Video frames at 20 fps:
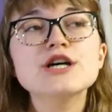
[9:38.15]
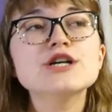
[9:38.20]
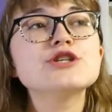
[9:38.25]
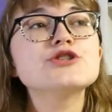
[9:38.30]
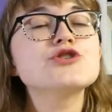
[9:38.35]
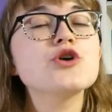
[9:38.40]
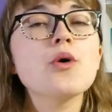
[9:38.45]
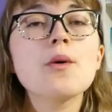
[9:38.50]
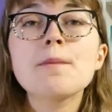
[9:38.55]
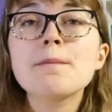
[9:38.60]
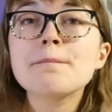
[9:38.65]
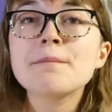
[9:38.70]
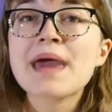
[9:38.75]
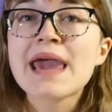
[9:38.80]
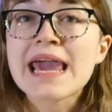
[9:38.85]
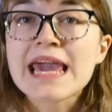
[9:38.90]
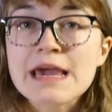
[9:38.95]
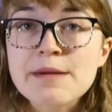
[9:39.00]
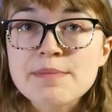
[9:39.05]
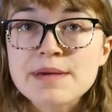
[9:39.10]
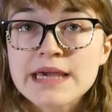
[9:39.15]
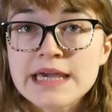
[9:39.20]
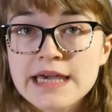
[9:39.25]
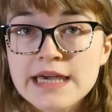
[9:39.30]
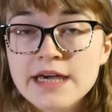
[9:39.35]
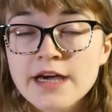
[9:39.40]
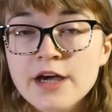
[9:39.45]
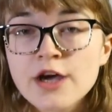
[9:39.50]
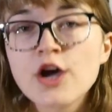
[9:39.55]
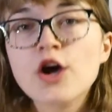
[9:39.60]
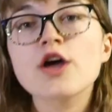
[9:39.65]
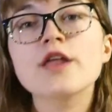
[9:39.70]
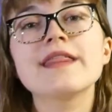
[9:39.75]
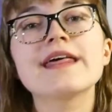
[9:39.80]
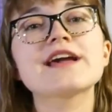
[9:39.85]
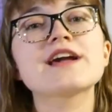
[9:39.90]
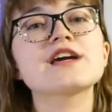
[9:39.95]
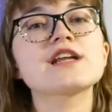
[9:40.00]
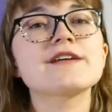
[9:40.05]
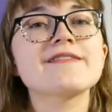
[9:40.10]
So maybe
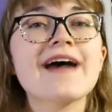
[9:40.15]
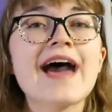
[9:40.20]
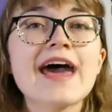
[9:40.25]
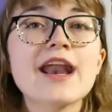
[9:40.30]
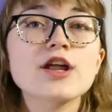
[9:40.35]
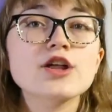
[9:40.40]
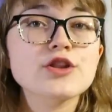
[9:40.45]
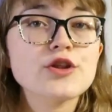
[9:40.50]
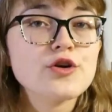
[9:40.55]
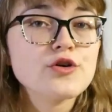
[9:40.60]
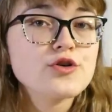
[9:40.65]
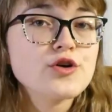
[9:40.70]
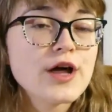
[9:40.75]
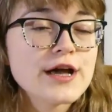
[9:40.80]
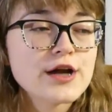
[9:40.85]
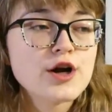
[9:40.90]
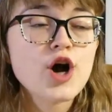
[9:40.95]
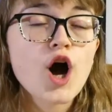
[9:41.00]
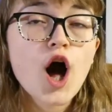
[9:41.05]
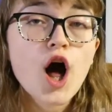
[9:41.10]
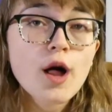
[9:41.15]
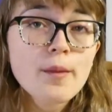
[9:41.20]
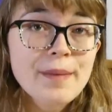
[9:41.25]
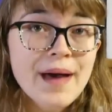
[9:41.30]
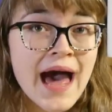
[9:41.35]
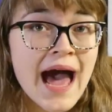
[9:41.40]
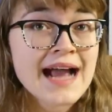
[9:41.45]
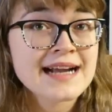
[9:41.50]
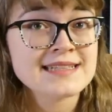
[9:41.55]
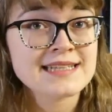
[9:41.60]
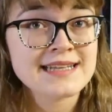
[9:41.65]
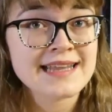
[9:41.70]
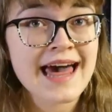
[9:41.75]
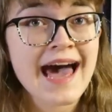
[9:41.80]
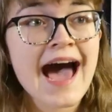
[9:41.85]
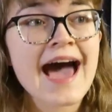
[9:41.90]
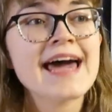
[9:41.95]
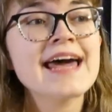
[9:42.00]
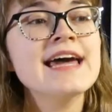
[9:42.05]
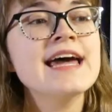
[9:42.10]
they could have had a little quick callback to
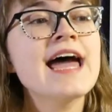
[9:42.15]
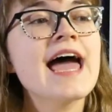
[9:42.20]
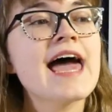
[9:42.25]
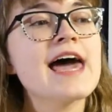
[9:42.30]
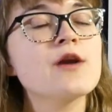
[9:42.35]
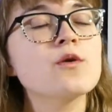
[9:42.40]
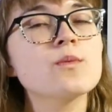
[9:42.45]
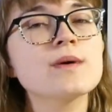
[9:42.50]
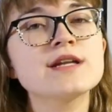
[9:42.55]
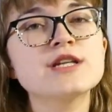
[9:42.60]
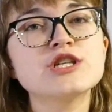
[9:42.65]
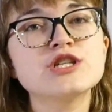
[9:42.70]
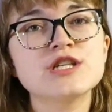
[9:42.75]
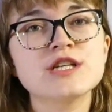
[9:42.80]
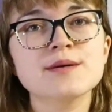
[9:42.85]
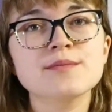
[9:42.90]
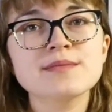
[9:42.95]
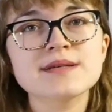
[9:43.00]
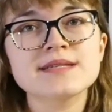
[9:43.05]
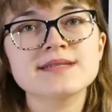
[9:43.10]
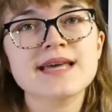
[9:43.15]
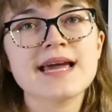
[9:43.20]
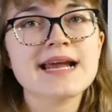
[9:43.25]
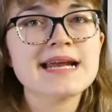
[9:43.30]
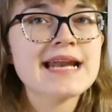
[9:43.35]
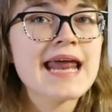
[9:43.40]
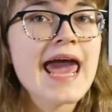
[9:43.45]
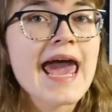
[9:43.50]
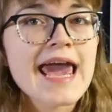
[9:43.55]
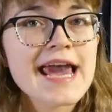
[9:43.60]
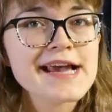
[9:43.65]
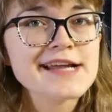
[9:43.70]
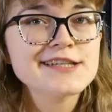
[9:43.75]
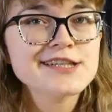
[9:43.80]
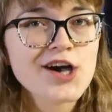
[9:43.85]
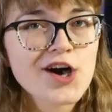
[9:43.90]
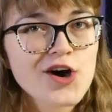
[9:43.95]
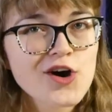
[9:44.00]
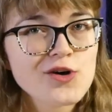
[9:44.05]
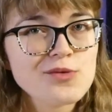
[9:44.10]
that, and when Jim was saying, "Hey,
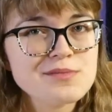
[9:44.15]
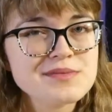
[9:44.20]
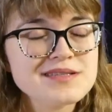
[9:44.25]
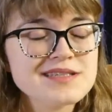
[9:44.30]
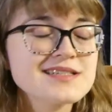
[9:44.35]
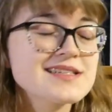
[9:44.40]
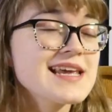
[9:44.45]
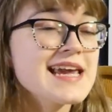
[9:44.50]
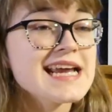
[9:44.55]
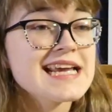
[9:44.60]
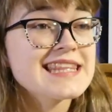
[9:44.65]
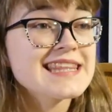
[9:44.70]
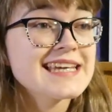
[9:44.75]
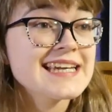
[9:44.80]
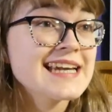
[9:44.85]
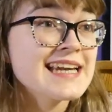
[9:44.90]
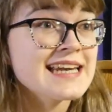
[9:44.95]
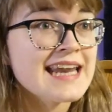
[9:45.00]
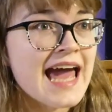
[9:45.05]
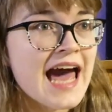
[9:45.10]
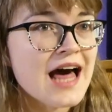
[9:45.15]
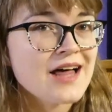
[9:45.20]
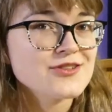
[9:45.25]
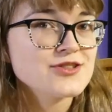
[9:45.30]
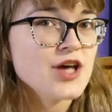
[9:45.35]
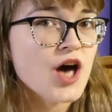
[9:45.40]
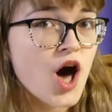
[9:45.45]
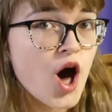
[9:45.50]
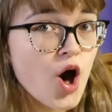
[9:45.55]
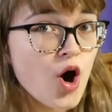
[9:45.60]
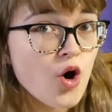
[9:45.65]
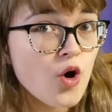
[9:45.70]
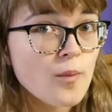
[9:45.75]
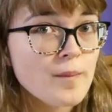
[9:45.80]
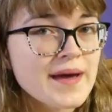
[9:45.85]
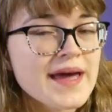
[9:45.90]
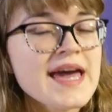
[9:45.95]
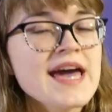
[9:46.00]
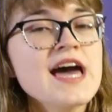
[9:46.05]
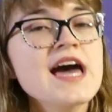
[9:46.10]
Tobes, take the canals
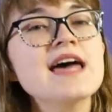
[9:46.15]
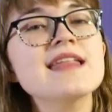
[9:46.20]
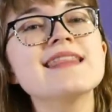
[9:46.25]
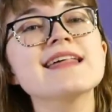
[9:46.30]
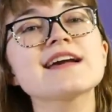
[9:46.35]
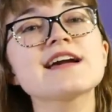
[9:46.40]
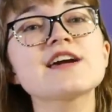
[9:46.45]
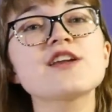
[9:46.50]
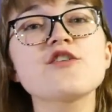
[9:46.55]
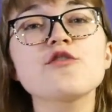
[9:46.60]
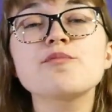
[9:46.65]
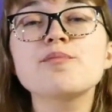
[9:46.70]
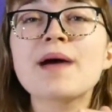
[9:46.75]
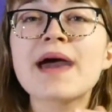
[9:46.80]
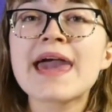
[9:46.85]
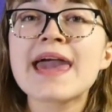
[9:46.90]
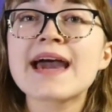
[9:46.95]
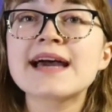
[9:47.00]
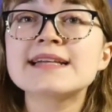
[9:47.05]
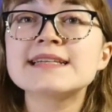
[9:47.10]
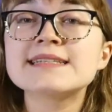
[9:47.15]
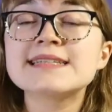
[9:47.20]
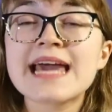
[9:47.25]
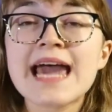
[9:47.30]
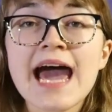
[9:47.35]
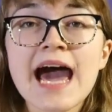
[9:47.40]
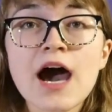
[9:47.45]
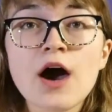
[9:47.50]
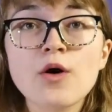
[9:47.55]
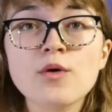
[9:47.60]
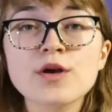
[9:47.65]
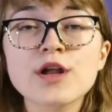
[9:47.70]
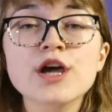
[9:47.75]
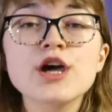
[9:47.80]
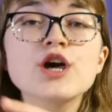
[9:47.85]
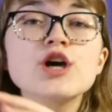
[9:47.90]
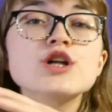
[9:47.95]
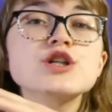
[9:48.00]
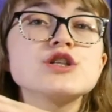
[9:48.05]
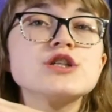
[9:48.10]
home," they could have panned down
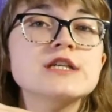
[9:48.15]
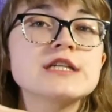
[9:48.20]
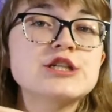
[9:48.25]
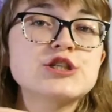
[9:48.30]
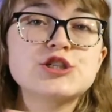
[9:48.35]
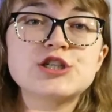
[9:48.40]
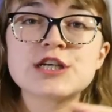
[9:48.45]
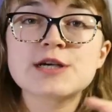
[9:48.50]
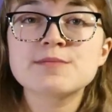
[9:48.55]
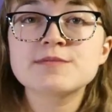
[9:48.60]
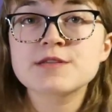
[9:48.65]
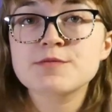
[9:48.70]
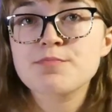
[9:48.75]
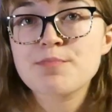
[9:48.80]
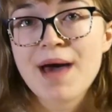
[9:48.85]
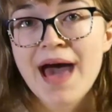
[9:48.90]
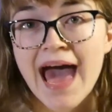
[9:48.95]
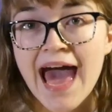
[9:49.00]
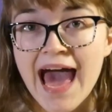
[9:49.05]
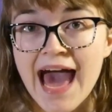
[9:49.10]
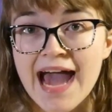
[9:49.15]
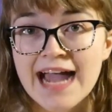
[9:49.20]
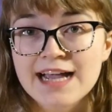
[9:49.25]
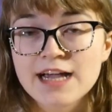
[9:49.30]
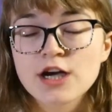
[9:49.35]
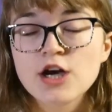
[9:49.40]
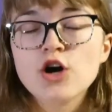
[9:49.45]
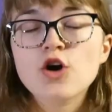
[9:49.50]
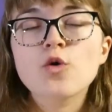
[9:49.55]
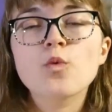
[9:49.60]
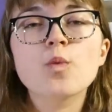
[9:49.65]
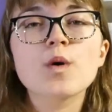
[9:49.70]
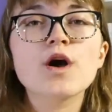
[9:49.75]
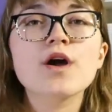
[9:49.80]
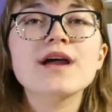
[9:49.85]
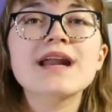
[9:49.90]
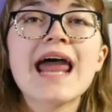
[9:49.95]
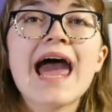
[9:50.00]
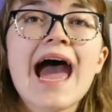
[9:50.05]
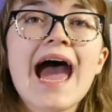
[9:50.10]
to Jim's bag
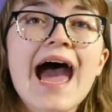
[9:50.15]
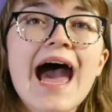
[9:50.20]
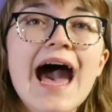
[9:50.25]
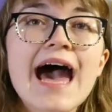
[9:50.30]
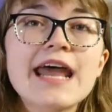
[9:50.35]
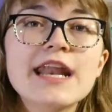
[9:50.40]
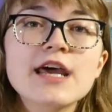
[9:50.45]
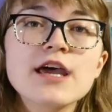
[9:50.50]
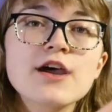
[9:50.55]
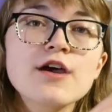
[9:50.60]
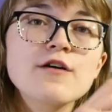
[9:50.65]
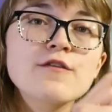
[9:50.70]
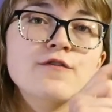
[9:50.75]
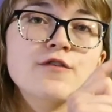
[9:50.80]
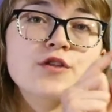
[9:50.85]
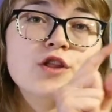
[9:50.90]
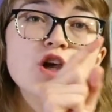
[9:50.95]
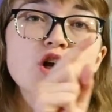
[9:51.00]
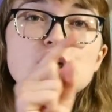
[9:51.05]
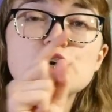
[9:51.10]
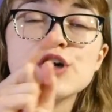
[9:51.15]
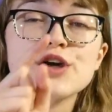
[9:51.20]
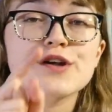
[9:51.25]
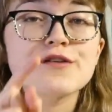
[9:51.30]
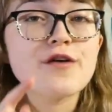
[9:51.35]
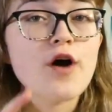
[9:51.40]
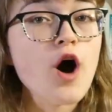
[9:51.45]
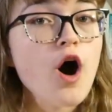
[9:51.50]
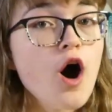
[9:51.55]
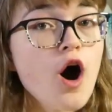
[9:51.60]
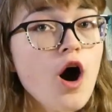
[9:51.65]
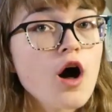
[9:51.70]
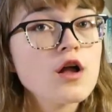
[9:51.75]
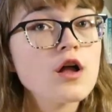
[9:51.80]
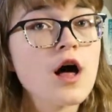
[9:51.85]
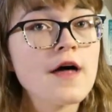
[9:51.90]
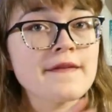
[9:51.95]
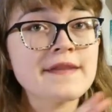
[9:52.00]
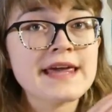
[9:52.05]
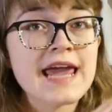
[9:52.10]
where it had "For the good of
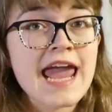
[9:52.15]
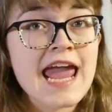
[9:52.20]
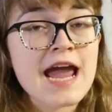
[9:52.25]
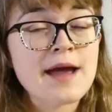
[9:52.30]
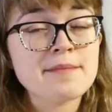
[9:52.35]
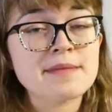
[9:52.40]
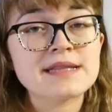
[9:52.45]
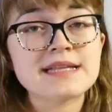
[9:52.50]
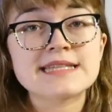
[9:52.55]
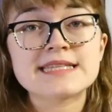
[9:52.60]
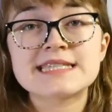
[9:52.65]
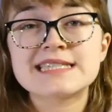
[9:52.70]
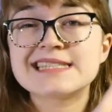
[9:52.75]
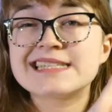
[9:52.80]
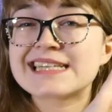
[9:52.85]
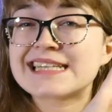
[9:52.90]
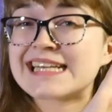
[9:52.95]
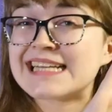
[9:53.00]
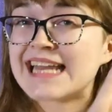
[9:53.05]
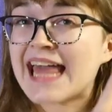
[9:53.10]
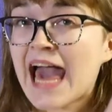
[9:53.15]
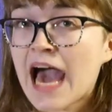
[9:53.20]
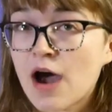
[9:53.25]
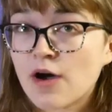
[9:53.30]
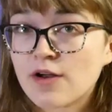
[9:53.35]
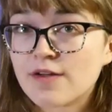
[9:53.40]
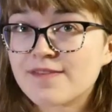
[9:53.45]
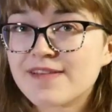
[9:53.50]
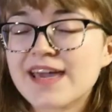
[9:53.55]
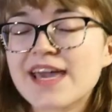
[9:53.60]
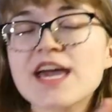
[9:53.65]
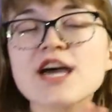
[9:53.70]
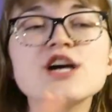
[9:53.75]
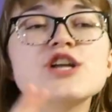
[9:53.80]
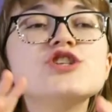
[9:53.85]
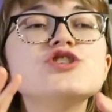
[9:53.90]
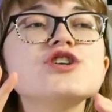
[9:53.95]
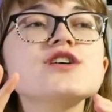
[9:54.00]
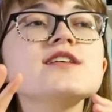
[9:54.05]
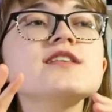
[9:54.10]
all" on the amulet sticking out of it.
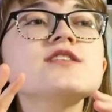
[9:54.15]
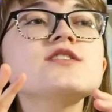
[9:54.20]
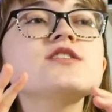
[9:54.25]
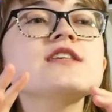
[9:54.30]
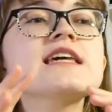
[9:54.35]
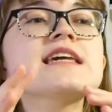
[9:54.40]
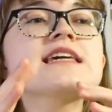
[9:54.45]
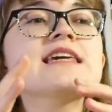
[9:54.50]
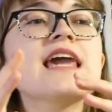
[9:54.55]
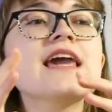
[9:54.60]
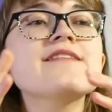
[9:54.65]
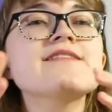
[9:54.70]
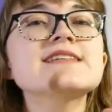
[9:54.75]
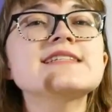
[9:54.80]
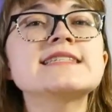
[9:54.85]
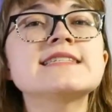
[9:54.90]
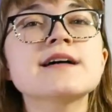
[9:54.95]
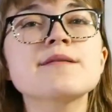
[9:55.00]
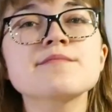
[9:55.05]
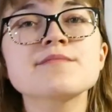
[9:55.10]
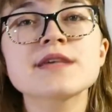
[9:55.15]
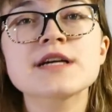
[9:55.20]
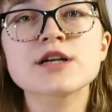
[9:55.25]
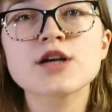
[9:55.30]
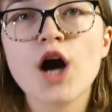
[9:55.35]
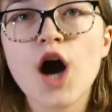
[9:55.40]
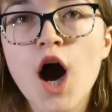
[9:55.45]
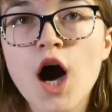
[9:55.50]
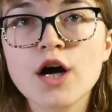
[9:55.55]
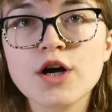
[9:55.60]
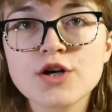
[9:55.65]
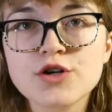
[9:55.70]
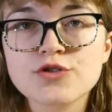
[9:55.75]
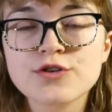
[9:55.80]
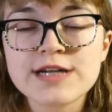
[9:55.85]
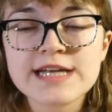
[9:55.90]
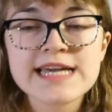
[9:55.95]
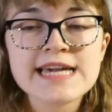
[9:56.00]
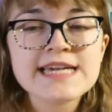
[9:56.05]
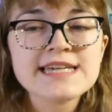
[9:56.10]
Just, it gave us something
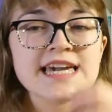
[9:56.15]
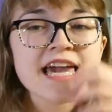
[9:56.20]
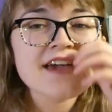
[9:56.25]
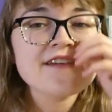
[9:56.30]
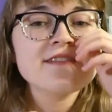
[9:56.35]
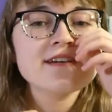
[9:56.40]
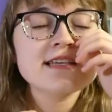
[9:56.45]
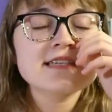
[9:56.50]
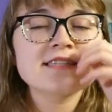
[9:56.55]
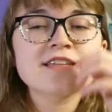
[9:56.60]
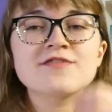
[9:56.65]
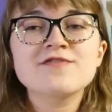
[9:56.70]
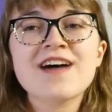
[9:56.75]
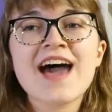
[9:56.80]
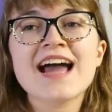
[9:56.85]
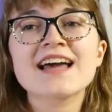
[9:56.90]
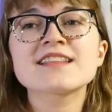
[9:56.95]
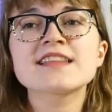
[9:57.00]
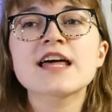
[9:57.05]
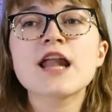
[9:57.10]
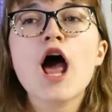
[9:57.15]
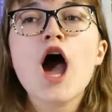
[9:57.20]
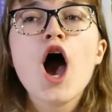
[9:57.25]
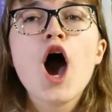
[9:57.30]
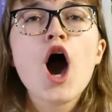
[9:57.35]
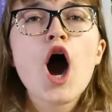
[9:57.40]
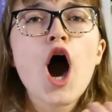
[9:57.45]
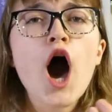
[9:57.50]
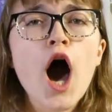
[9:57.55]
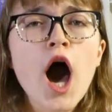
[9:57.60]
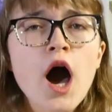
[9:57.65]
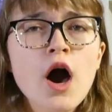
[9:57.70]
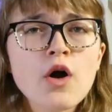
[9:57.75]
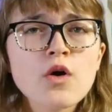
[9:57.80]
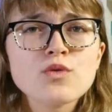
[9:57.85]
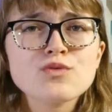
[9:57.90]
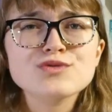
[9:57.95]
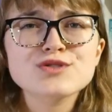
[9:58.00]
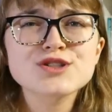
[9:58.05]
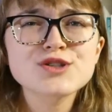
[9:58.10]
concrete. It gave us the fact that,
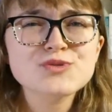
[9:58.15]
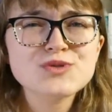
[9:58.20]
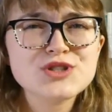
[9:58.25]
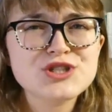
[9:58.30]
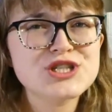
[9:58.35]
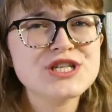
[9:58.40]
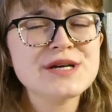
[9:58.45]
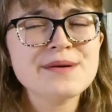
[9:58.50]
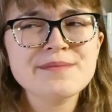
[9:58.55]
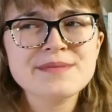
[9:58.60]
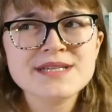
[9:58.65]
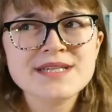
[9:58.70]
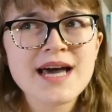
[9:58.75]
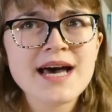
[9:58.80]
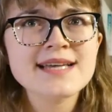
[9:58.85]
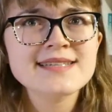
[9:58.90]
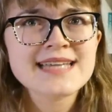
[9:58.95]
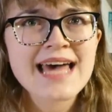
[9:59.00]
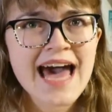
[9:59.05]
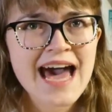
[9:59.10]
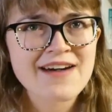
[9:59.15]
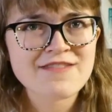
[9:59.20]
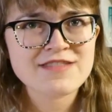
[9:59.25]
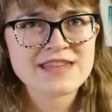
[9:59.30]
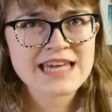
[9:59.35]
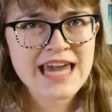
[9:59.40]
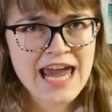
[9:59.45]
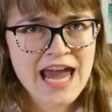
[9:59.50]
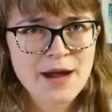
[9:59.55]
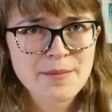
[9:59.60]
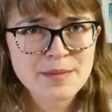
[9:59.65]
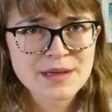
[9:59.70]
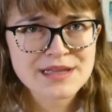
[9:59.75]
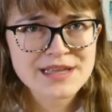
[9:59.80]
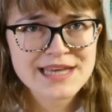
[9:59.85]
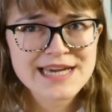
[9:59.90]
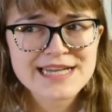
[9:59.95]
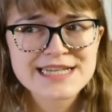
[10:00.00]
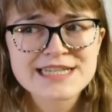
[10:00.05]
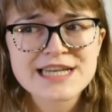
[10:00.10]
oh, so Jim does have the
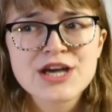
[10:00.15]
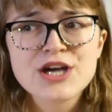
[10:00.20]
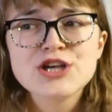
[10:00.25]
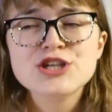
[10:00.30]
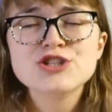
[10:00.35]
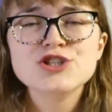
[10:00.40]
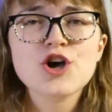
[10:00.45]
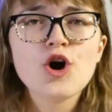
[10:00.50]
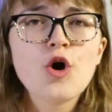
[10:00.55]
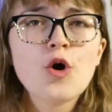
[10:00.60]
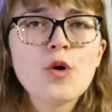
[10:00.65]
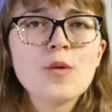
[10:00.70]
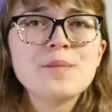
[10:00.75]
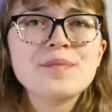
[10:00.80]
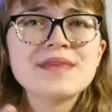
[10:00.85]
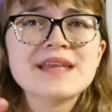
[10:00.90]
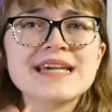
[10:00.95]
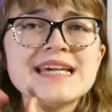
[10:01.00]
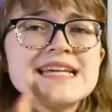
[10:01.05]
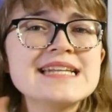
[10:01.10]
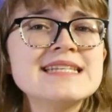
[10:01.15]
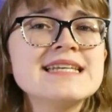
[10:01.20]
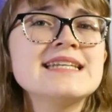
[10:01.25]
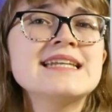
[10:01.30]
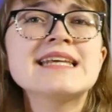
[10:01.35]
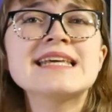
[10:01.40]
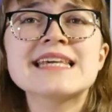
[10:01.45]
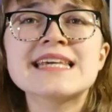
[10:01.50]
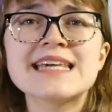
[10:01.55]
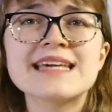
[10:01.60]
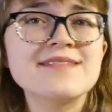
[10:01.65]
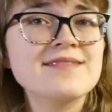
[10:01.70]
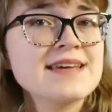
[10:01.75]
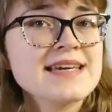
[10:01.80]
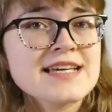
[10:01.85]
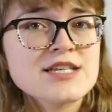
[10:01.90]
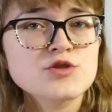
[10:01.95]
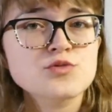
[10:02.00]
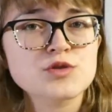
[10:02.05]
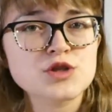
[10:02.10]
amulet. So he didn't give
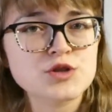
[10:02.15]
his